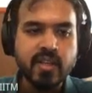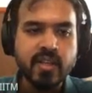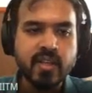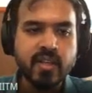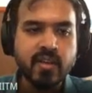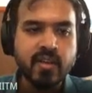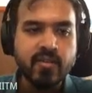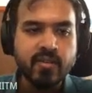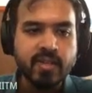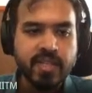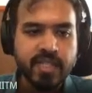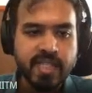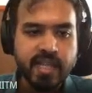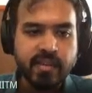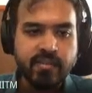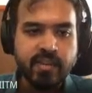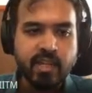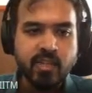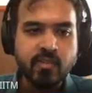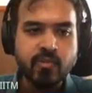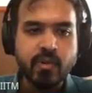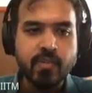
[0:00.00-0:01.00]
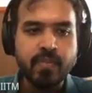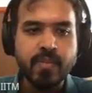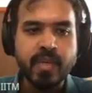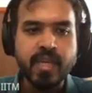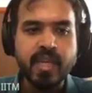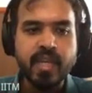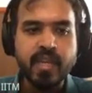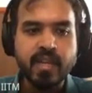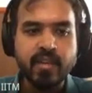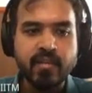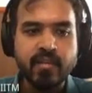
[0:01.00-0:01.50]
So for all
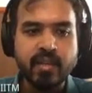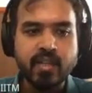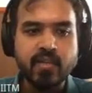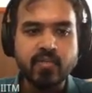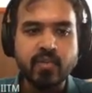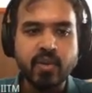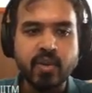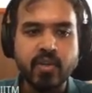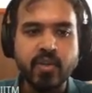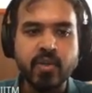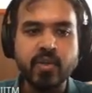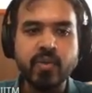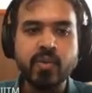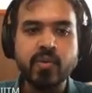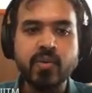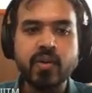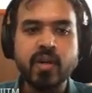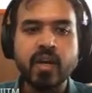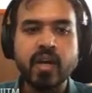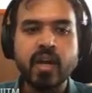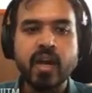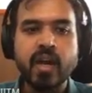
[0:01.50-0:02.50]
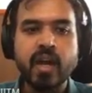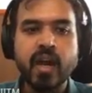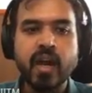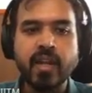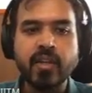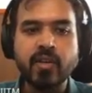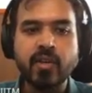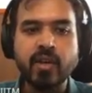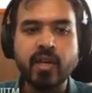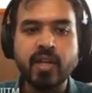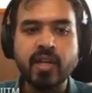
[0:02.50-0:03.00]
underscore P and Q,
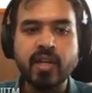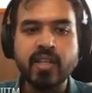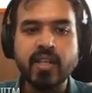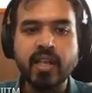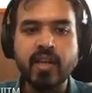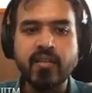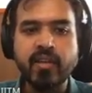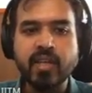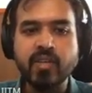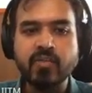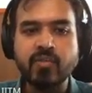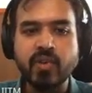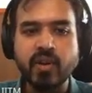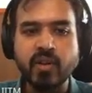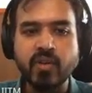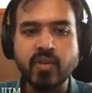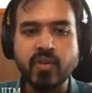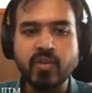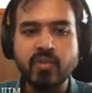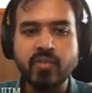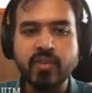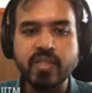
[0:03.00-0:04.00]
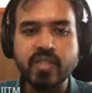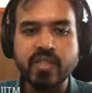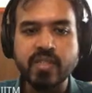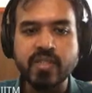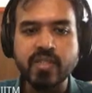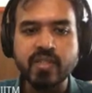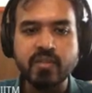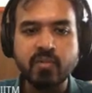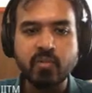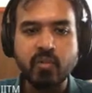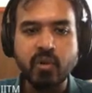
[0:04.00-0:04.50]
I don't care what the argument
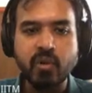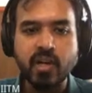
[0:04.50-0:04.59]
is.